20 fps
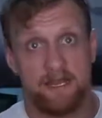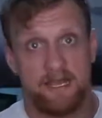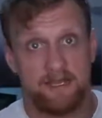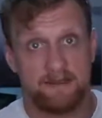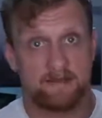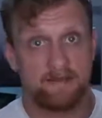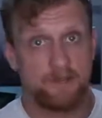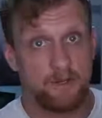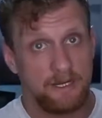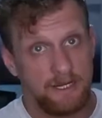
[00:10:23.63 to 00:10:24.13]

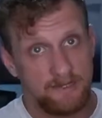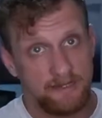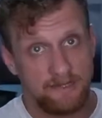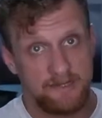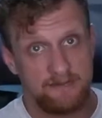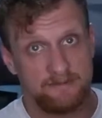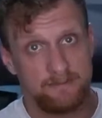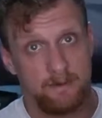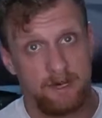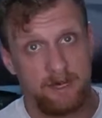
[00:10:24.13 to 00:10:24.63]
as quickly
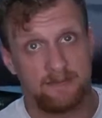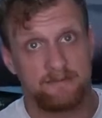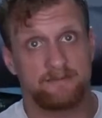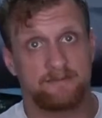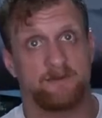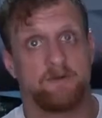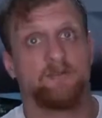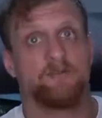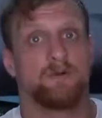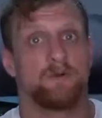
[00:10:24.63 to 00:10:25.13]
as
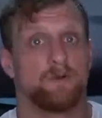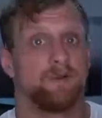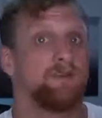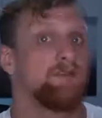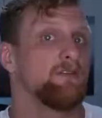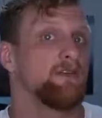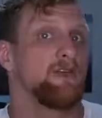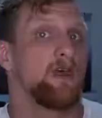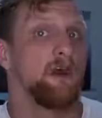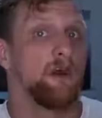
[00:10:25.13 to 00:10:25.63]
possible for
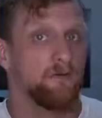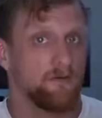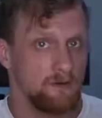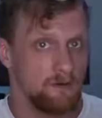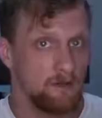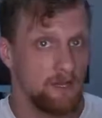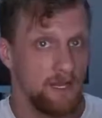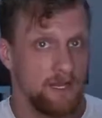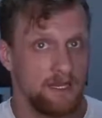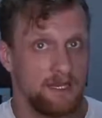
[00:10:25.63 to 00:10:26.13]
different
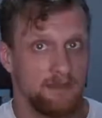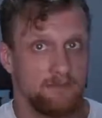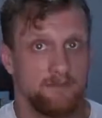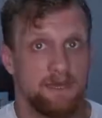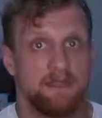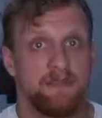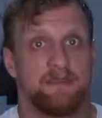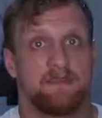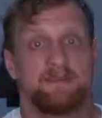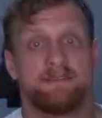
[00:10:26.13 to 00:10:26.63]
overclocking
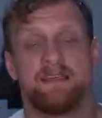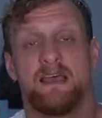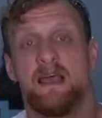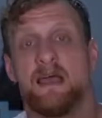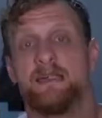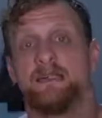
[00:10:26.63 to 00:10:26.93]
methods.